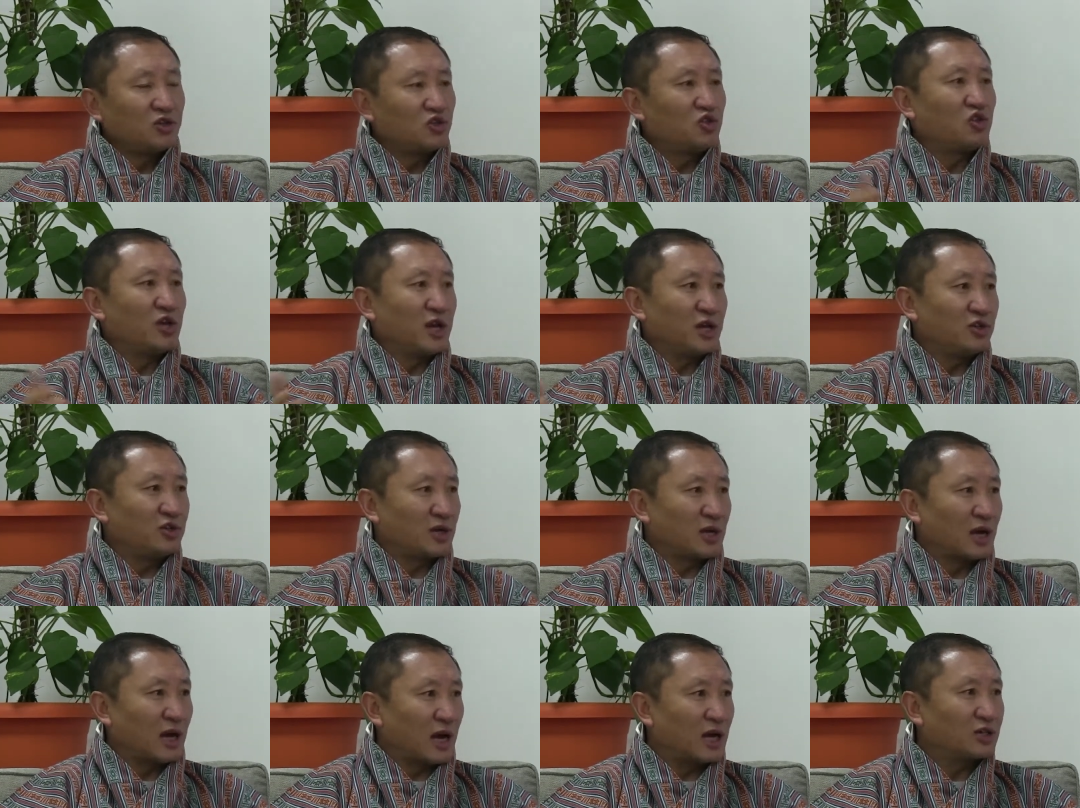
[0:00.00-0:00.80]
changed
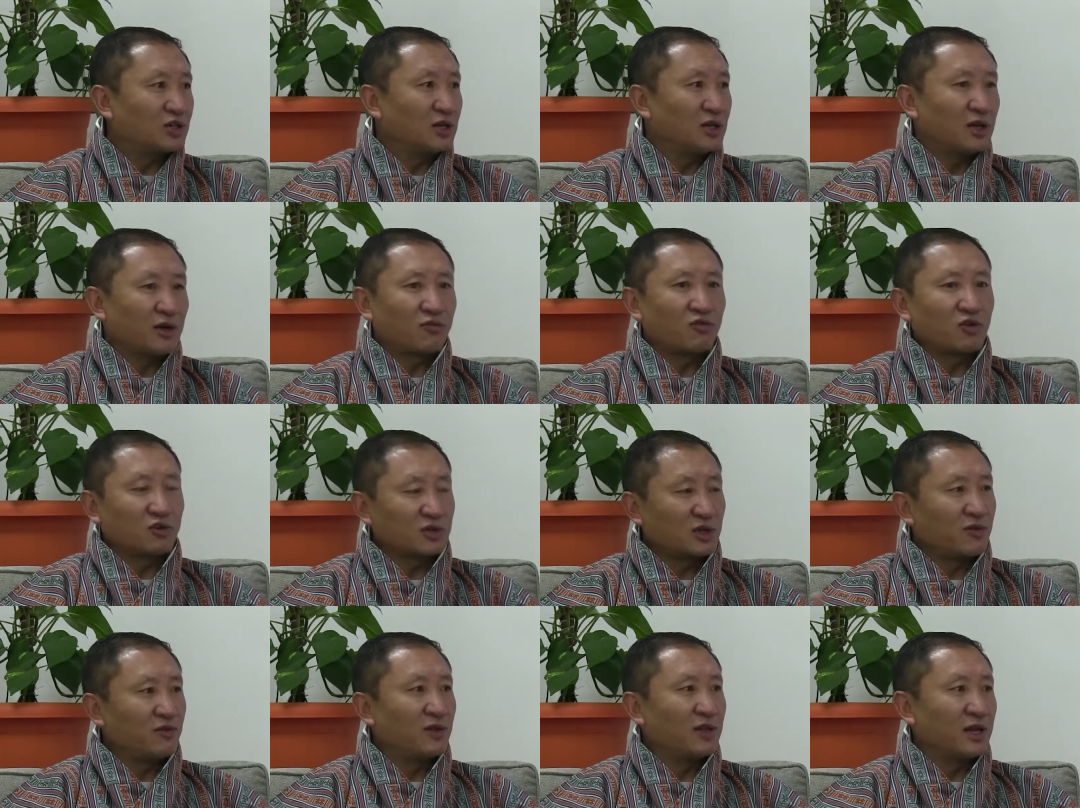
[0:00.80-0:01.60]
largely, of course,
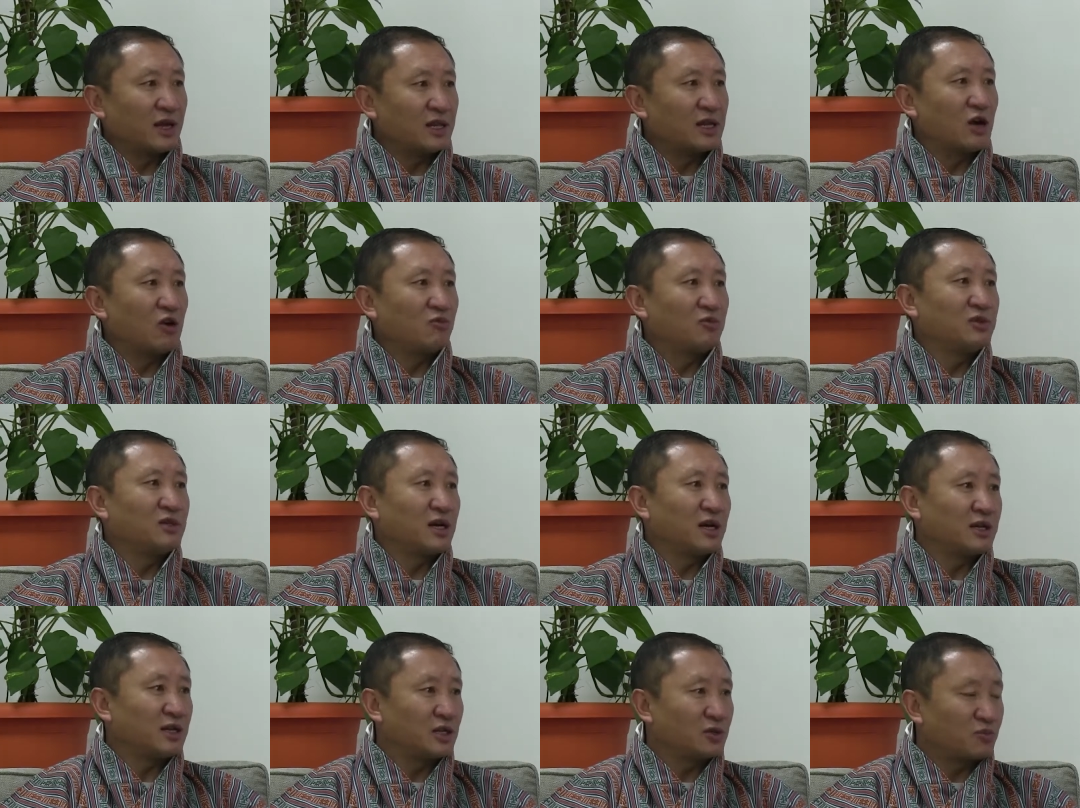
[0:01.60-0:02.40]
given that now
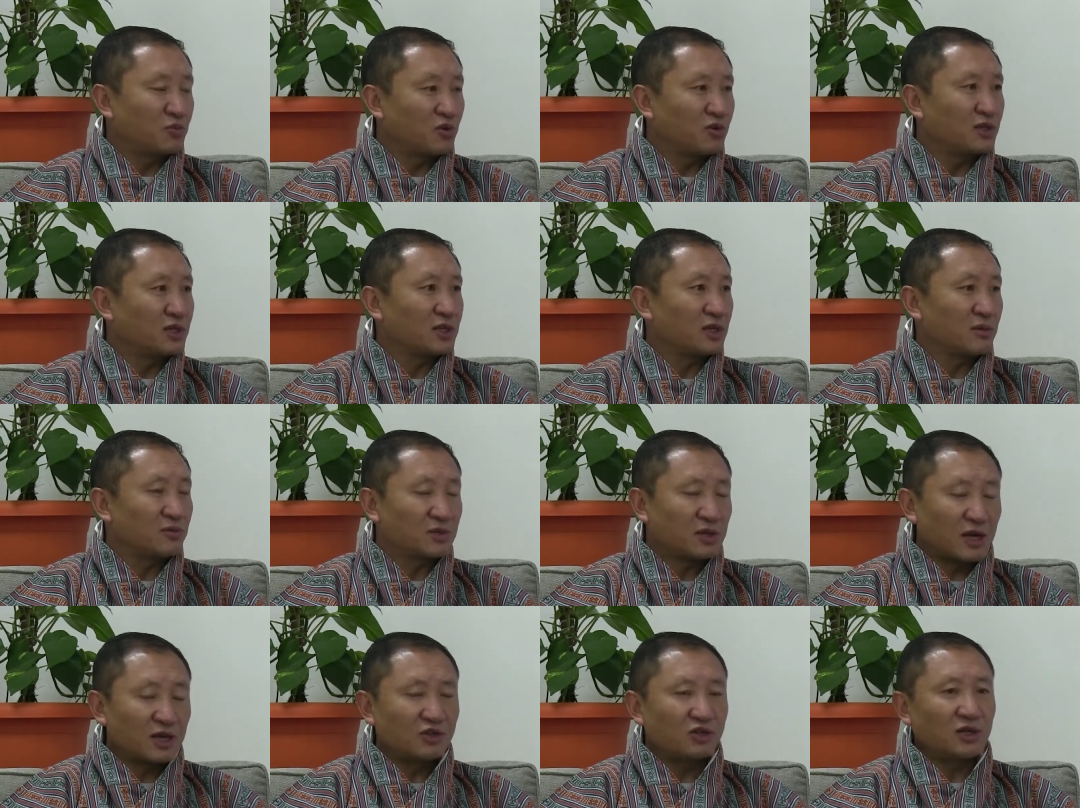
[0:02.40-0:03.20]
Bhutan has progressed
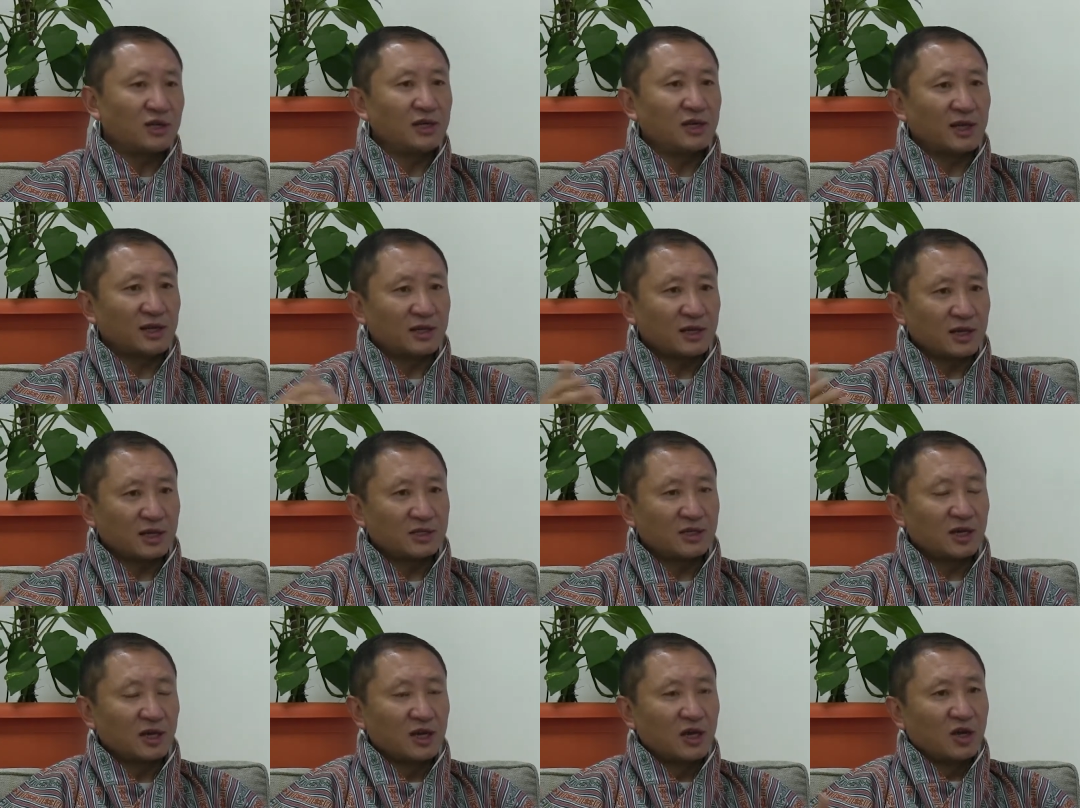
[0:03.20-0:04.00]
substantially and
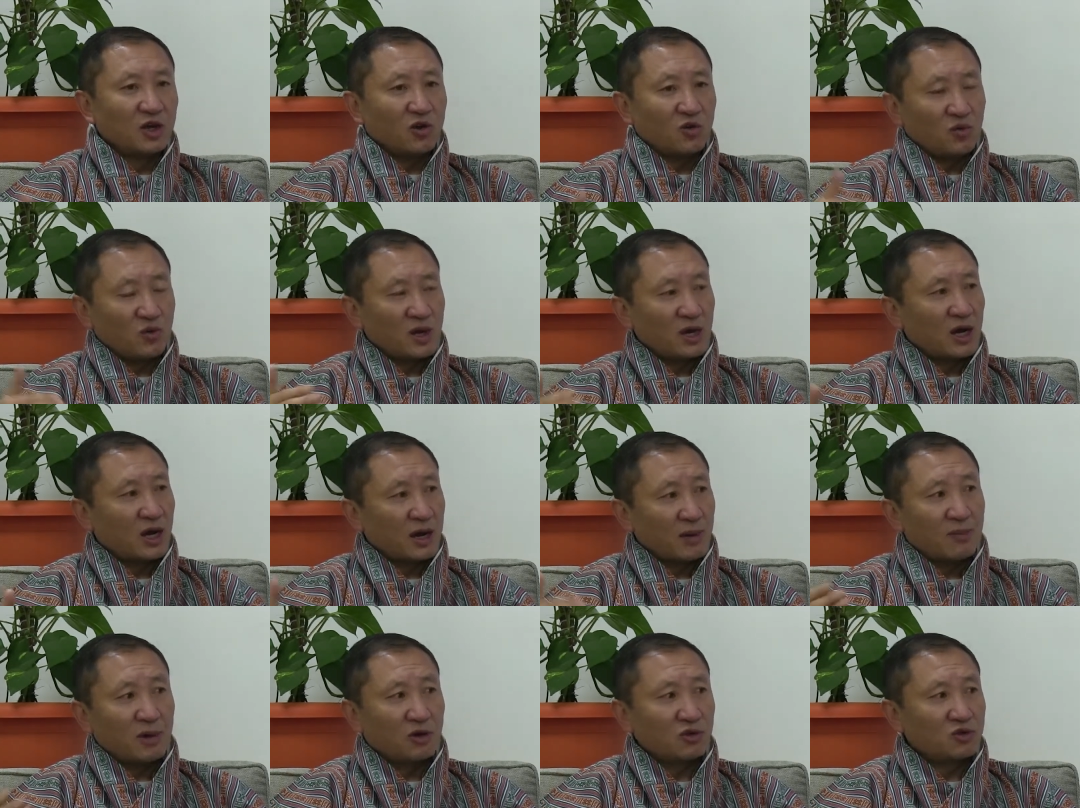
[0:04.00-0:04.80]
that we are
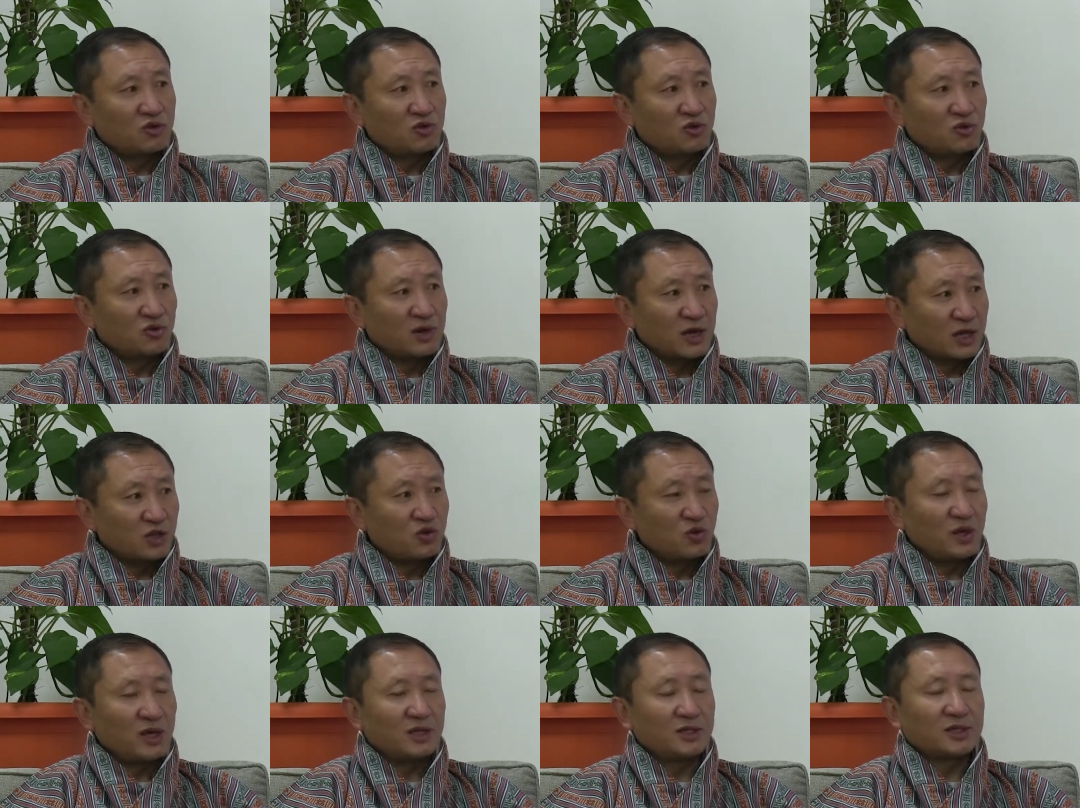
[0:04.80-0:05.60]
about to
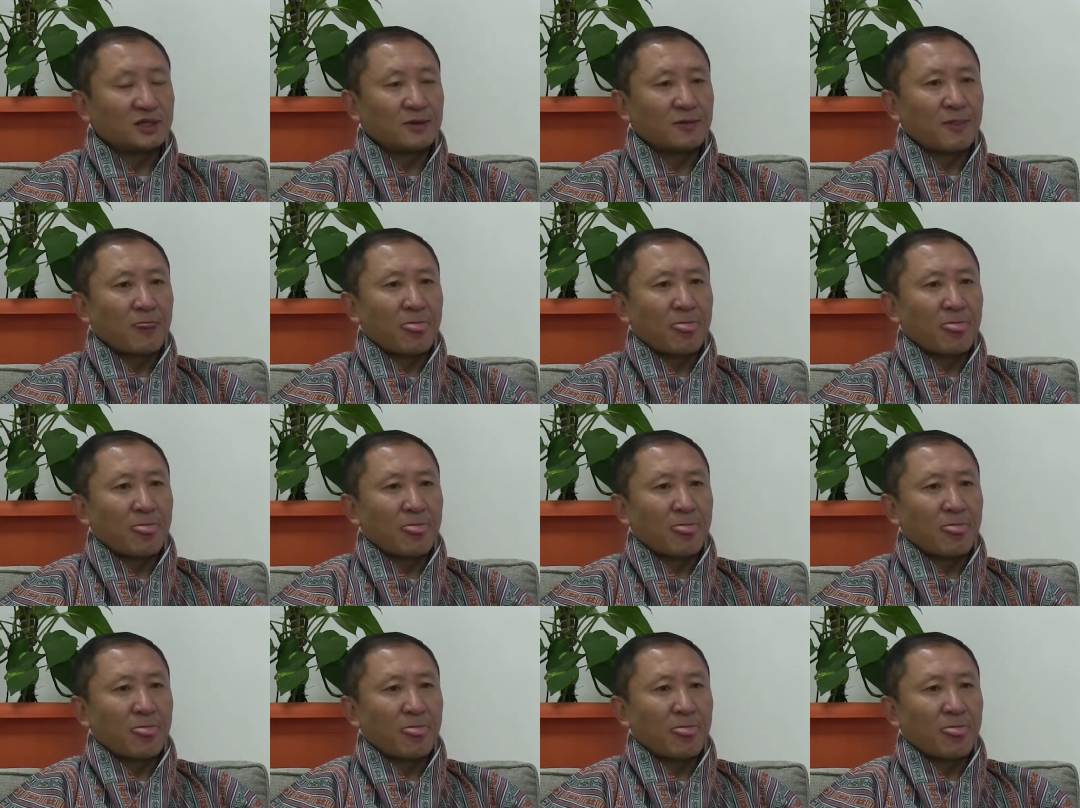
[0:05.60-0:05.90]
graduate.